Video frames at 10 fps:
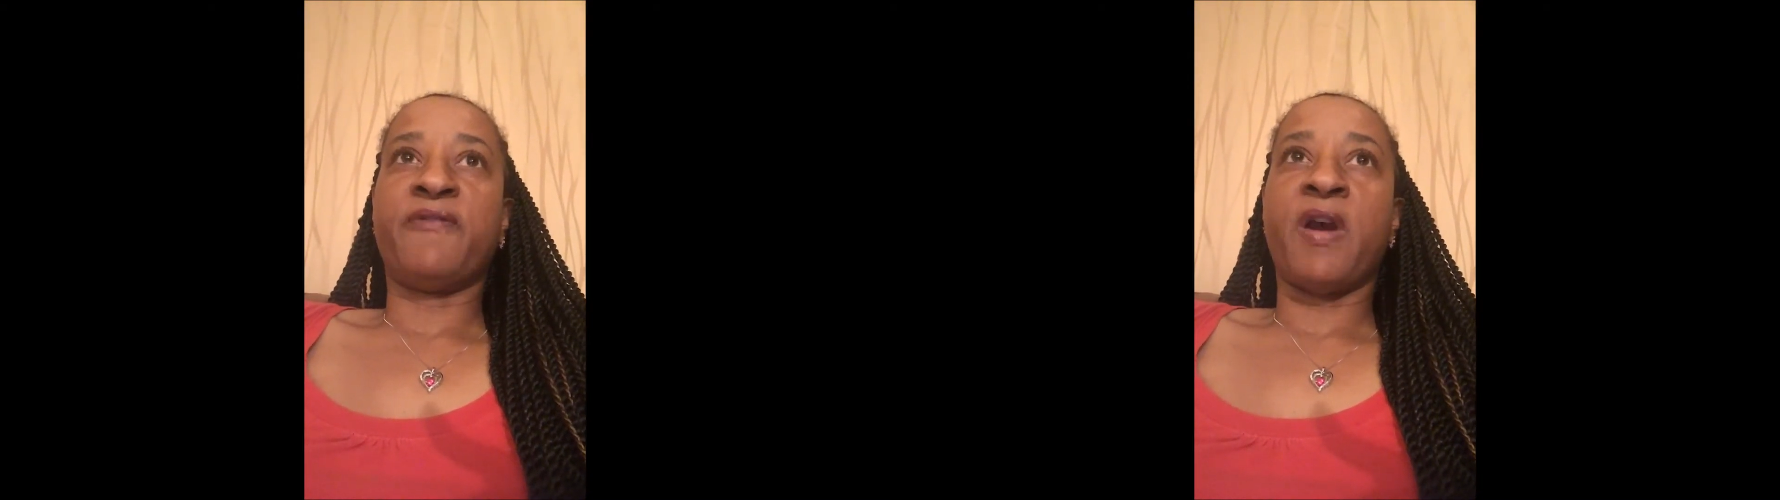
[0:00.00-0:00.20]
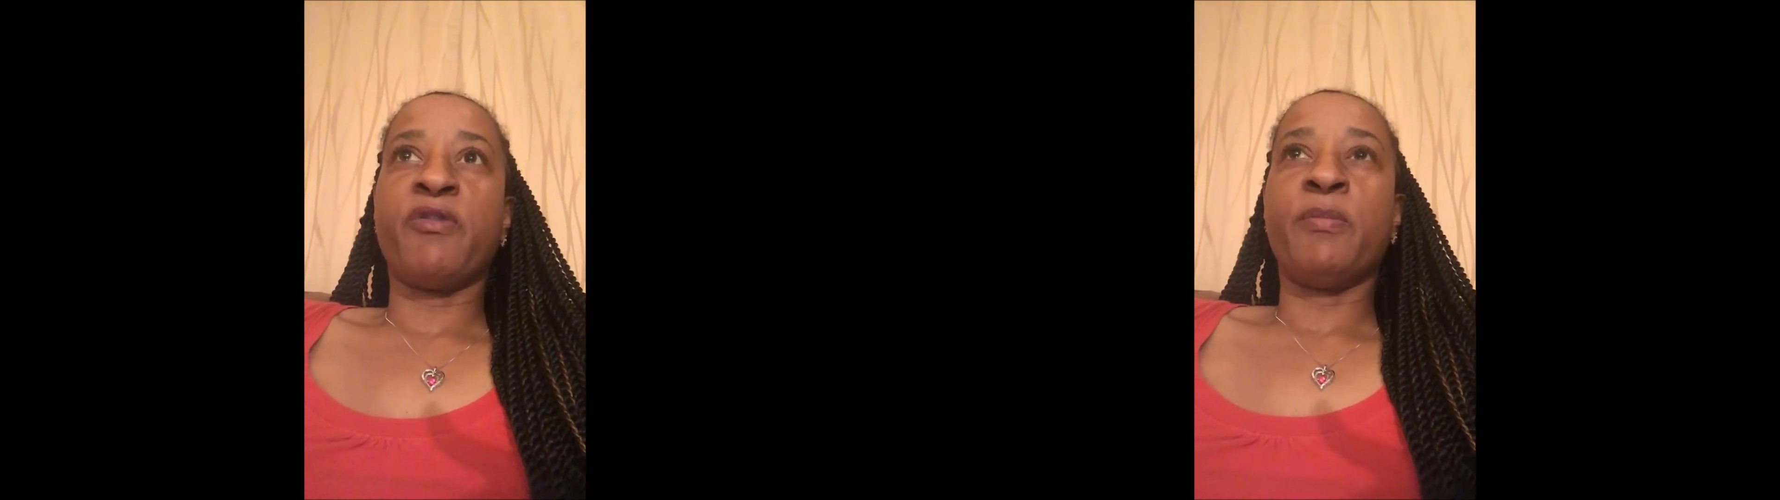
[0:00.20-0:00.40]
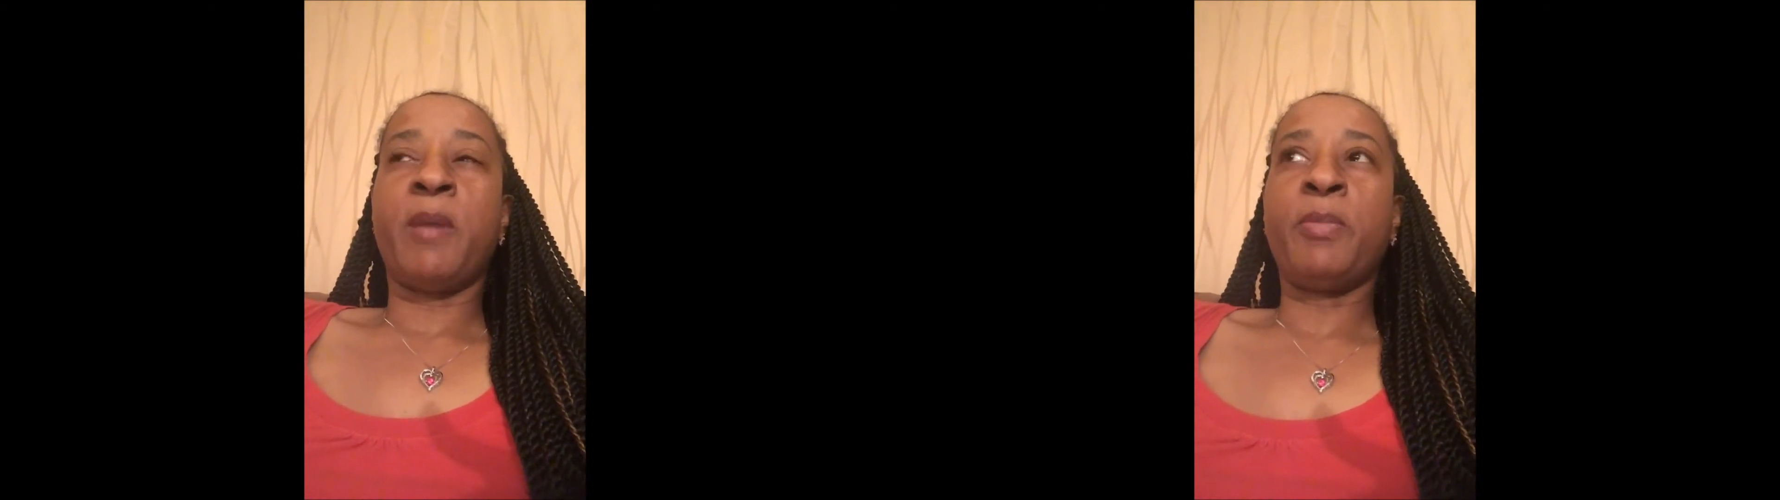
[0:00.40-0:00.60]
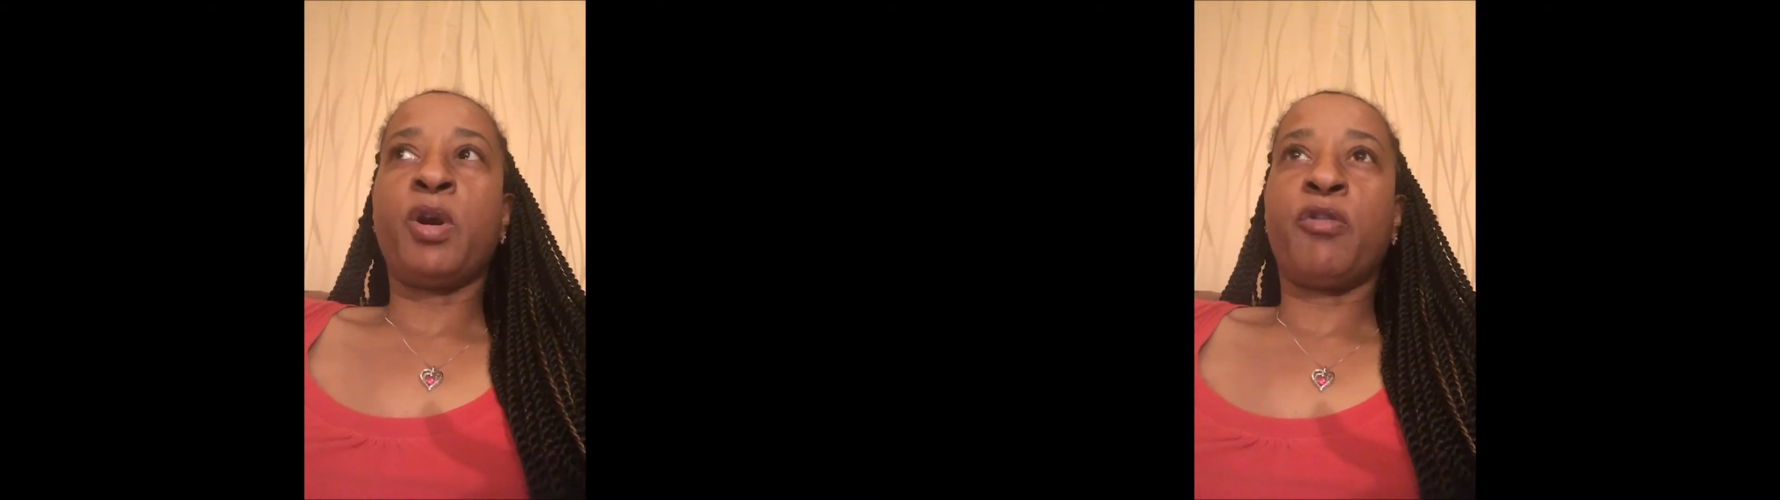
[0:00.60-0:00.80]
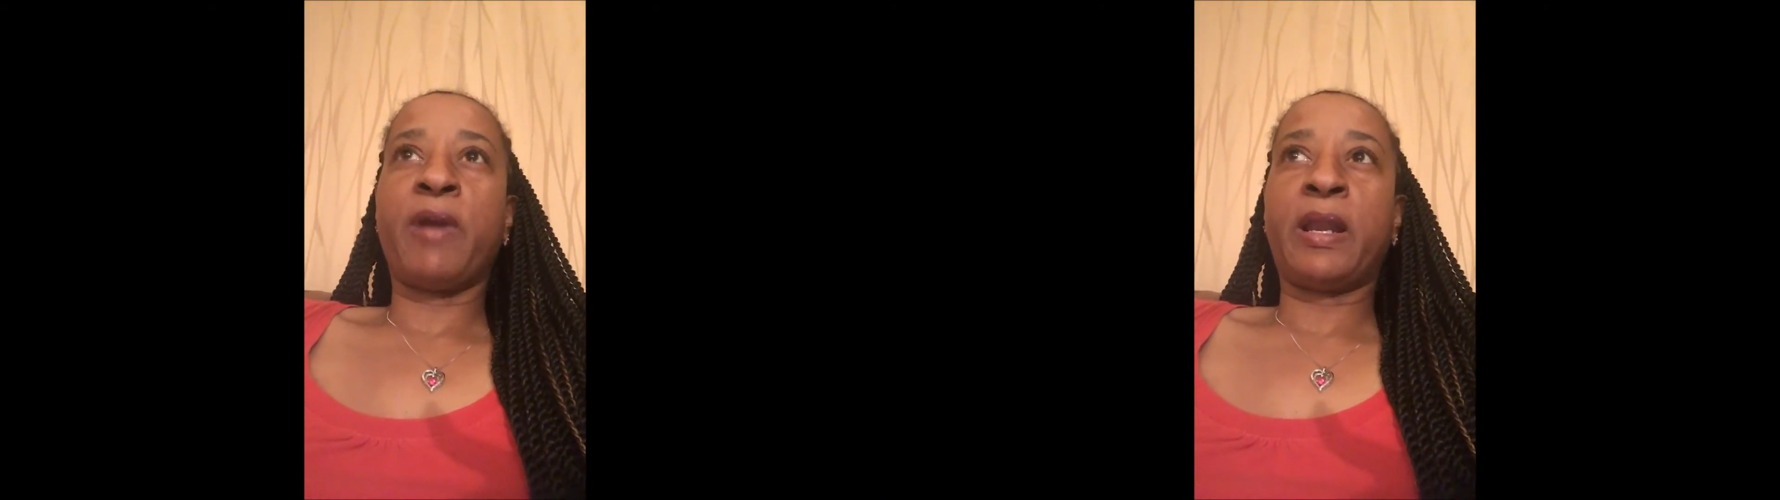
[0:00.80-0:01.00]
If I
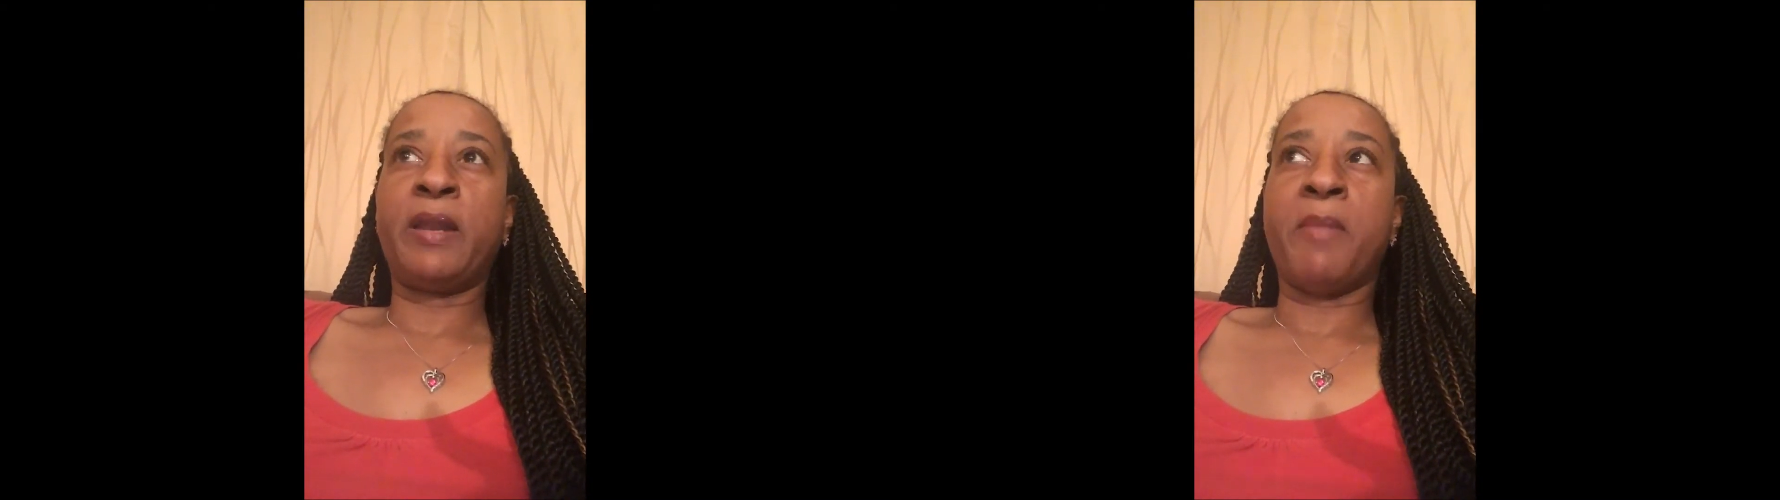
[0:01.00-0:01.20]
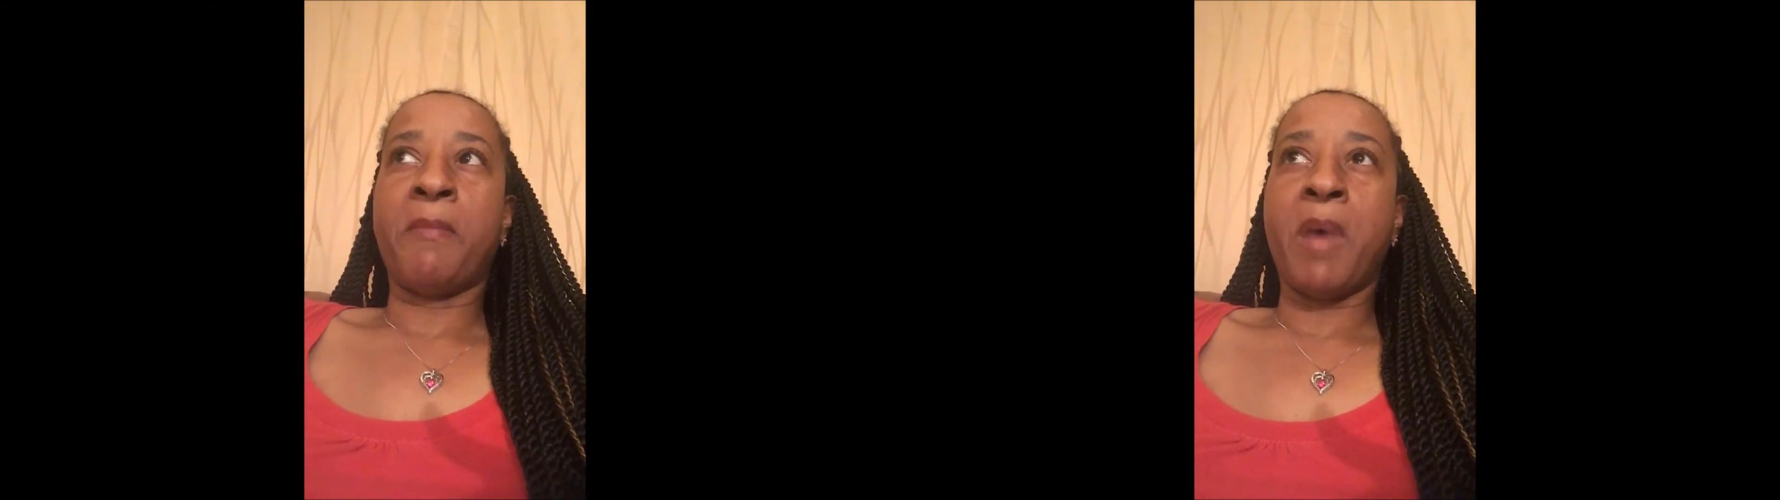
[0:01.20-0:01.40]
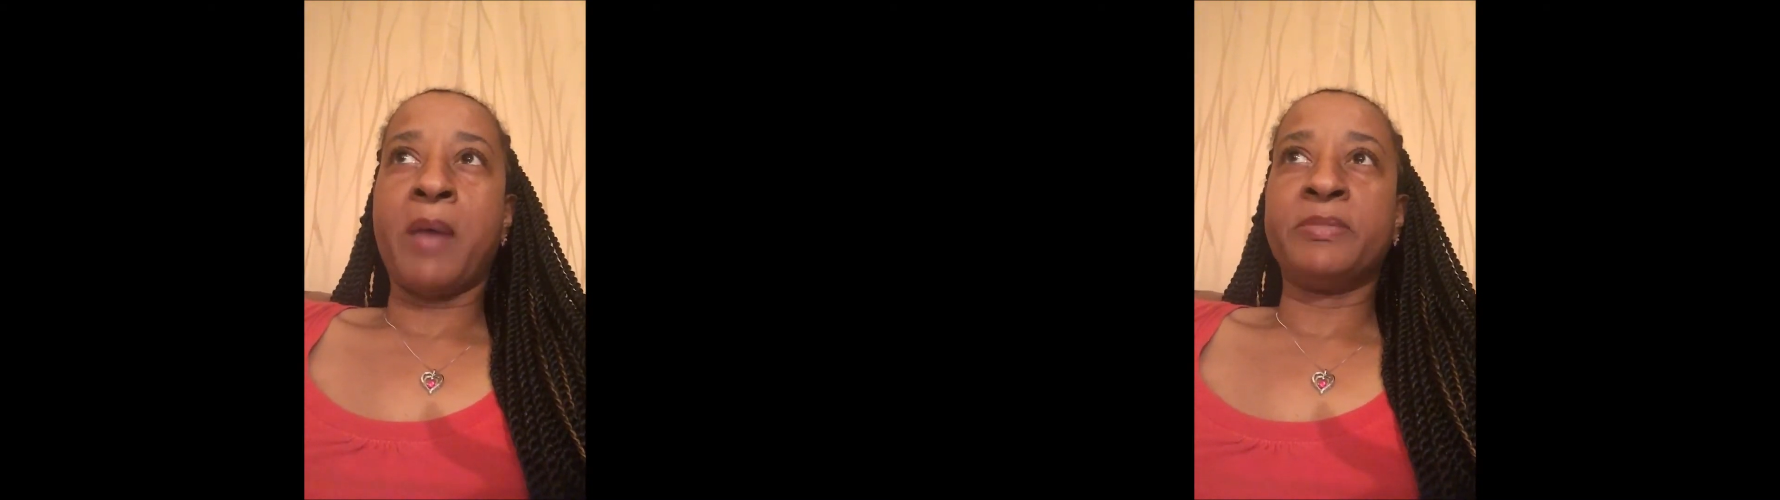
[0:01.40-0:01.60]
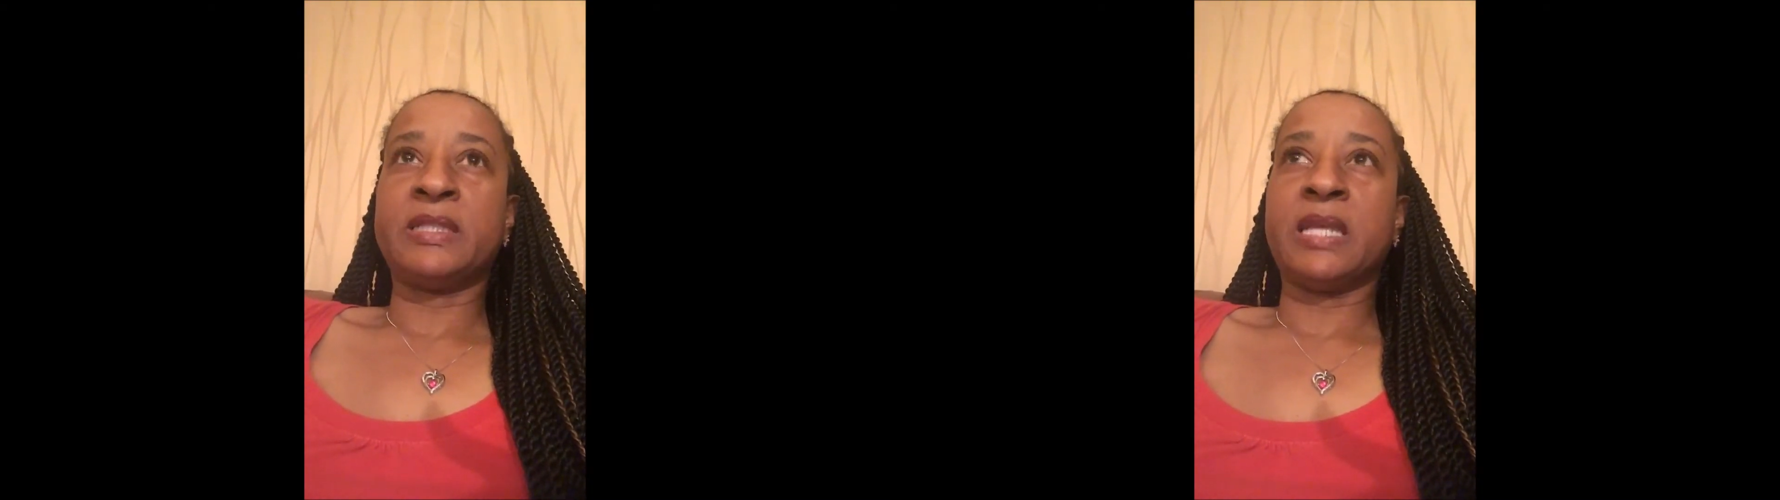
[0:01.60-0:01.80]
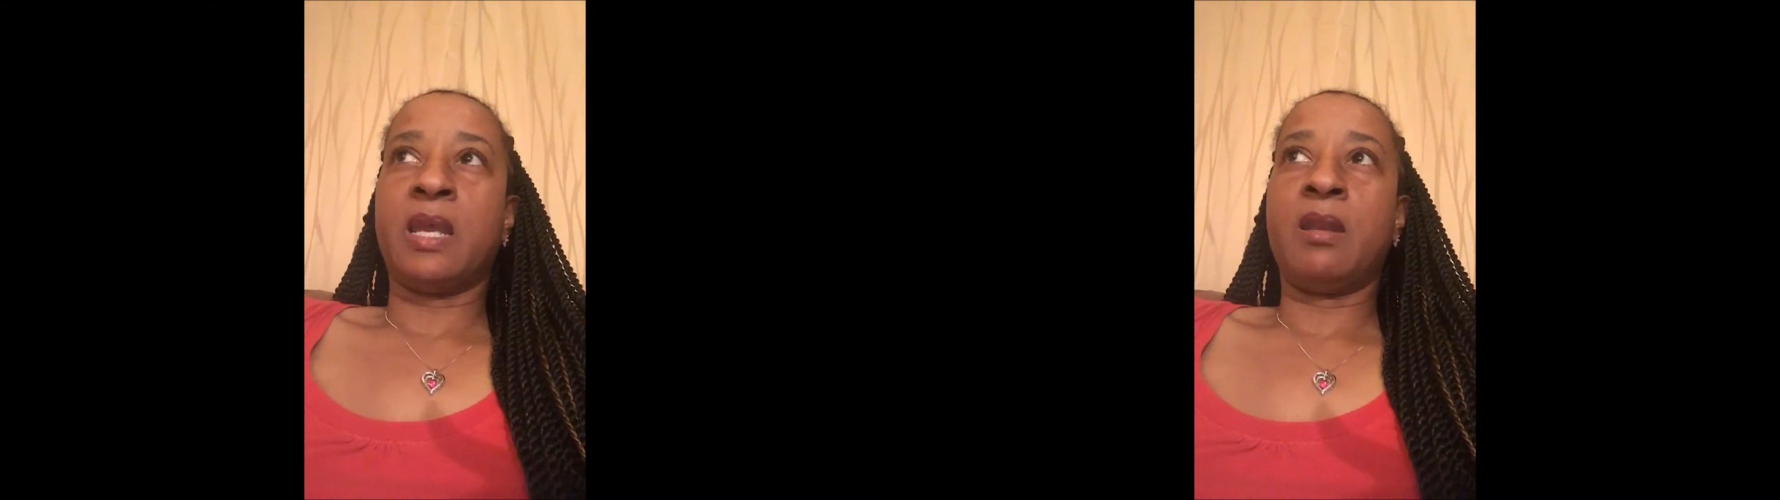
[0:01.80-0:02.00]
remember correctly, my mom
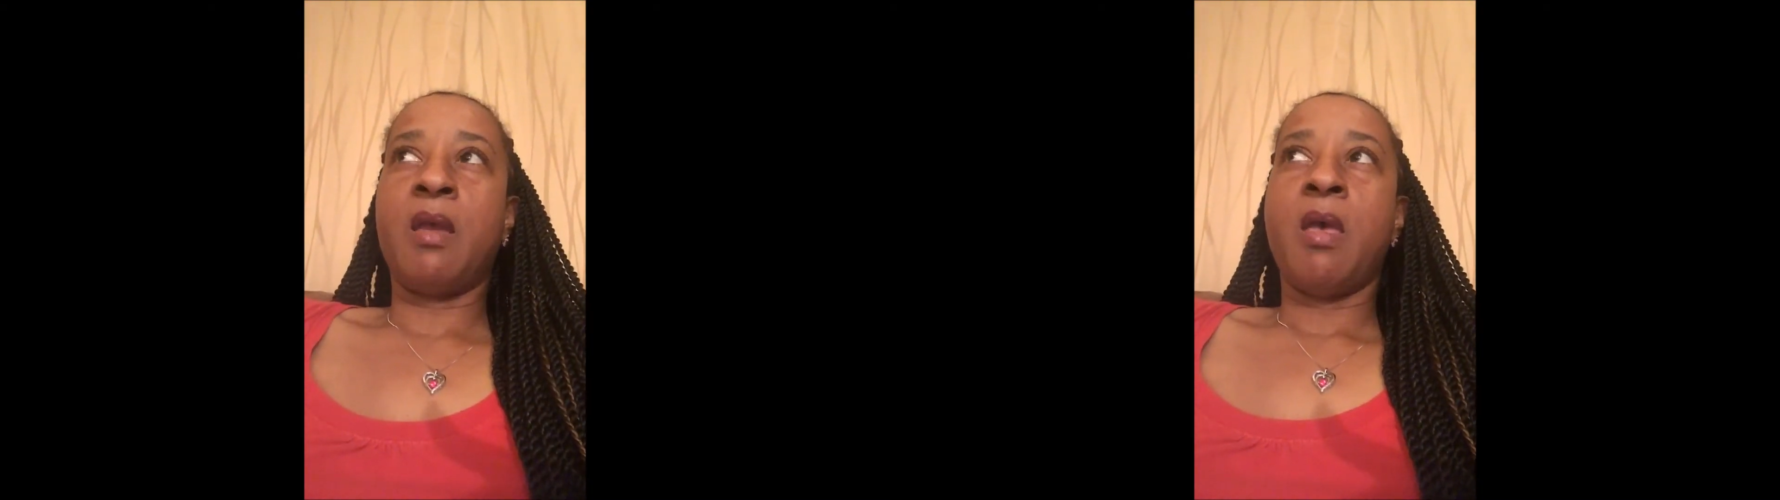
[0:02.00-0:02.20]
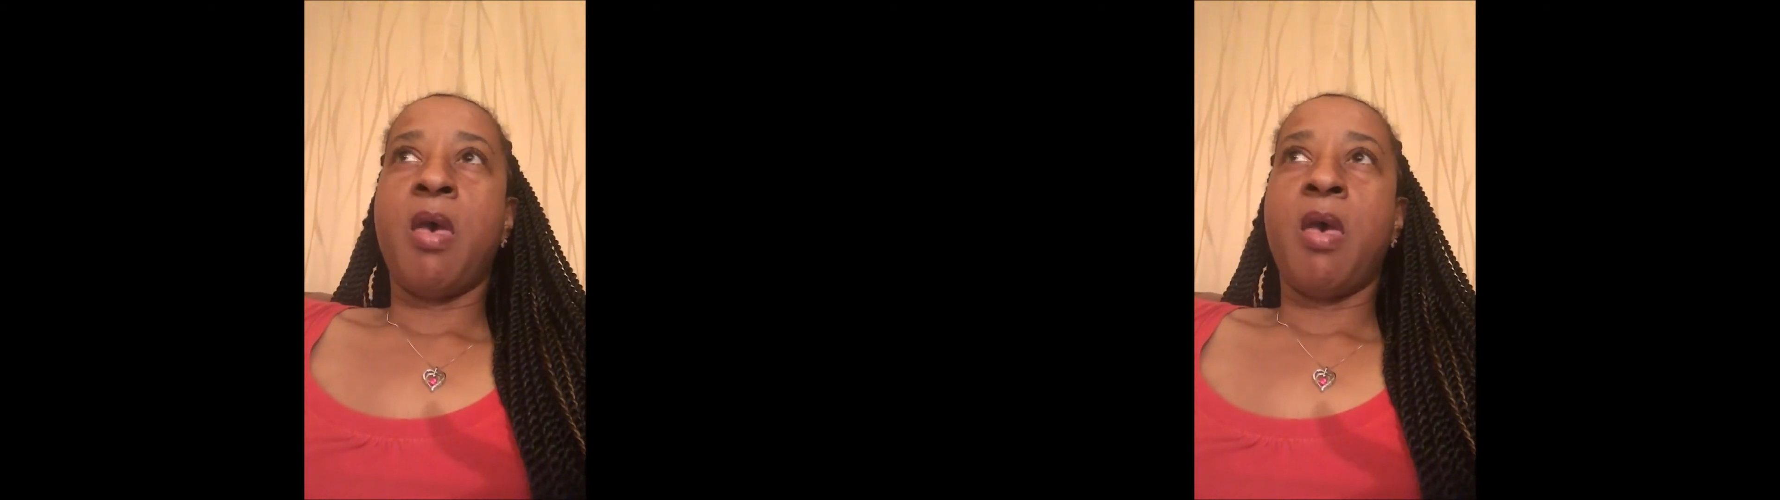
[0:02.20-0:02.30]
said